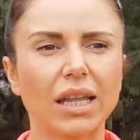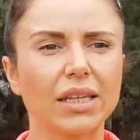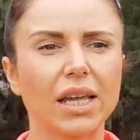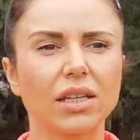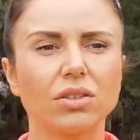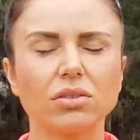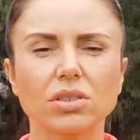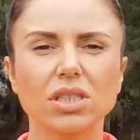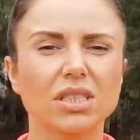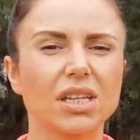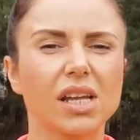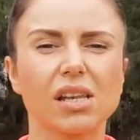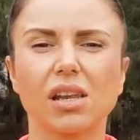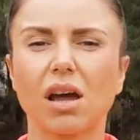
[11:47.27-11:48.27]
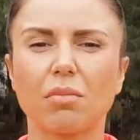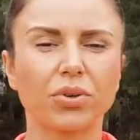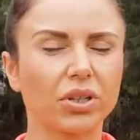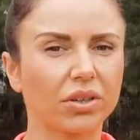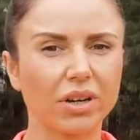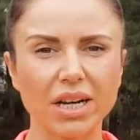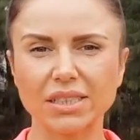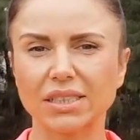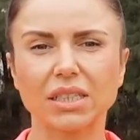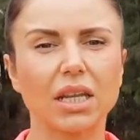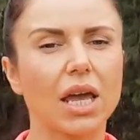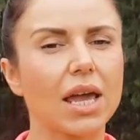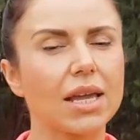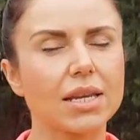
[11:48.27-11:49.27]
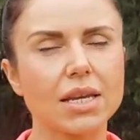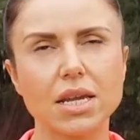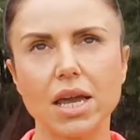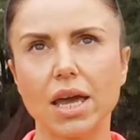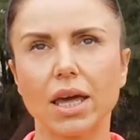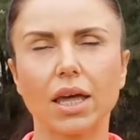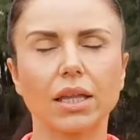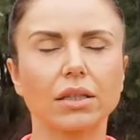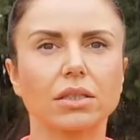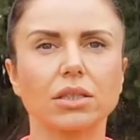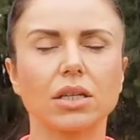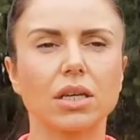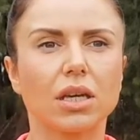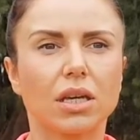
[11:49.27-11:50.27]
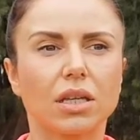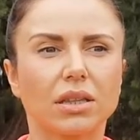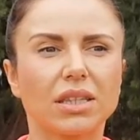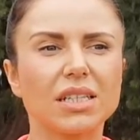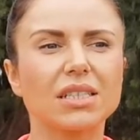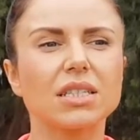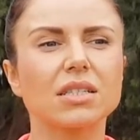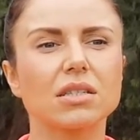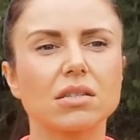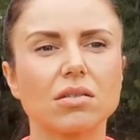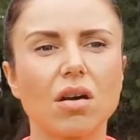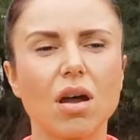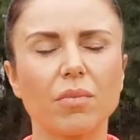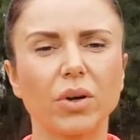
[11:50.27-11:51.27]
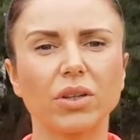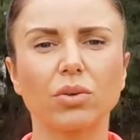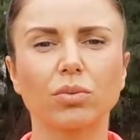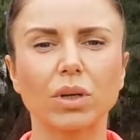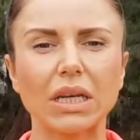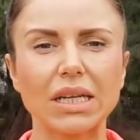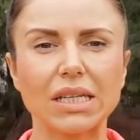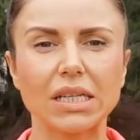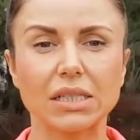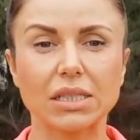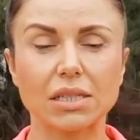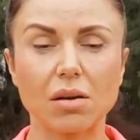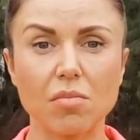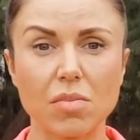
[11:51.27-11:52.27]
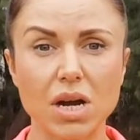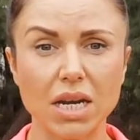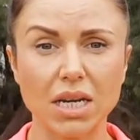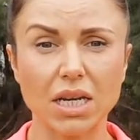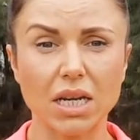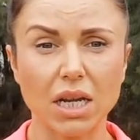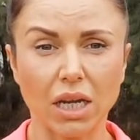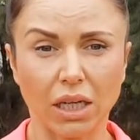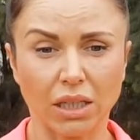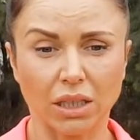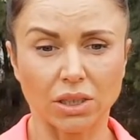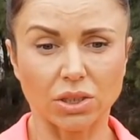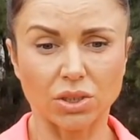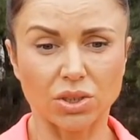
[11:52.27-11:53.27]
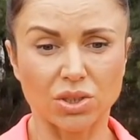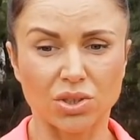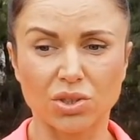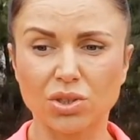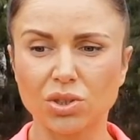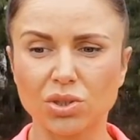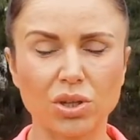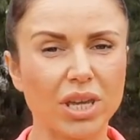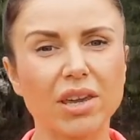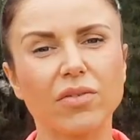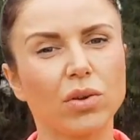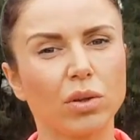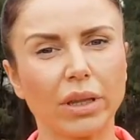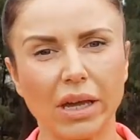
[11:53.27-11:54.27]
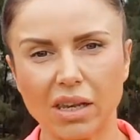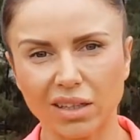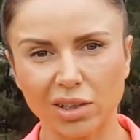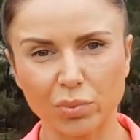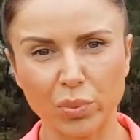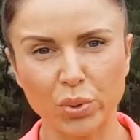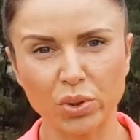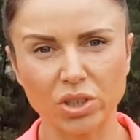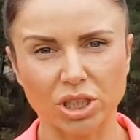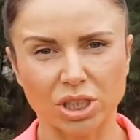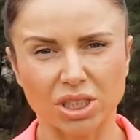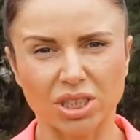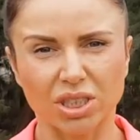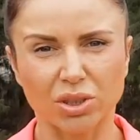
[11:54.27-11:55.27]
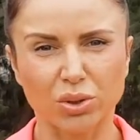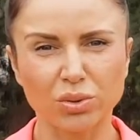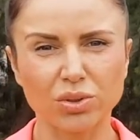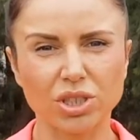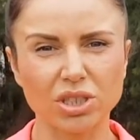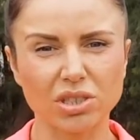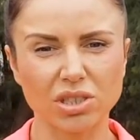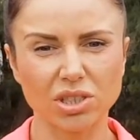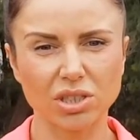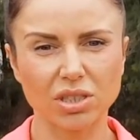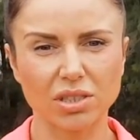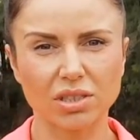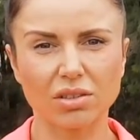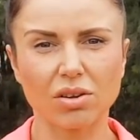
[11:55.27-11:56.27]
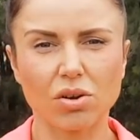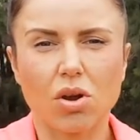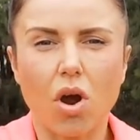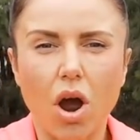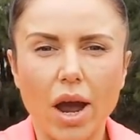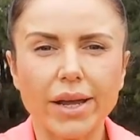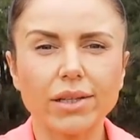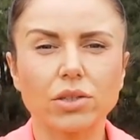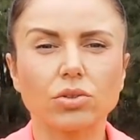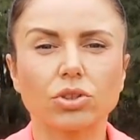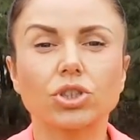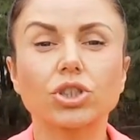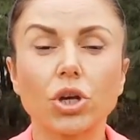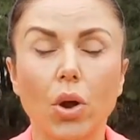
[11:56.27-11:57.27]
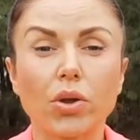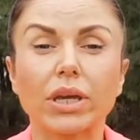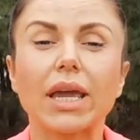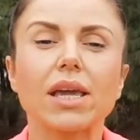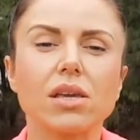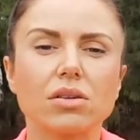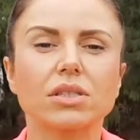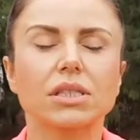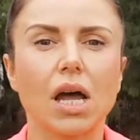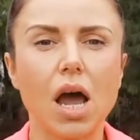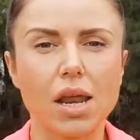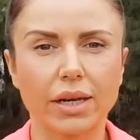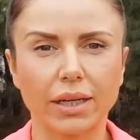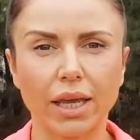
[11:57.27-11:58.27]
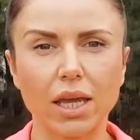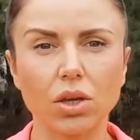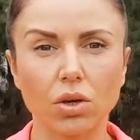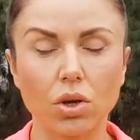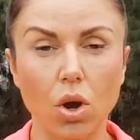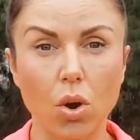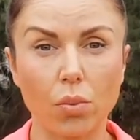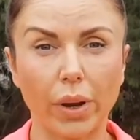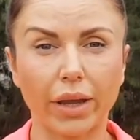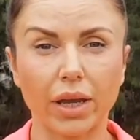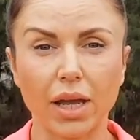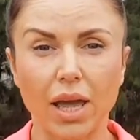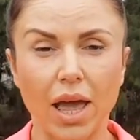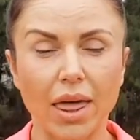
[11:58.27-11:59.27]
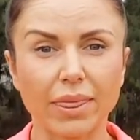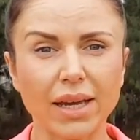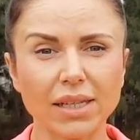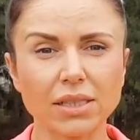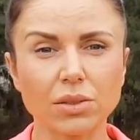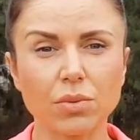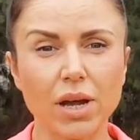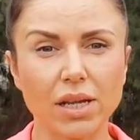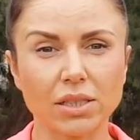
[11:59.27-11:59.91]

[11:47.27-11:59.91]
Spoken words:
And then you just end up procrastinating. And this is the time when you really need somebody to give you that little push, to just guide you and show you, get you started, get you going. And that's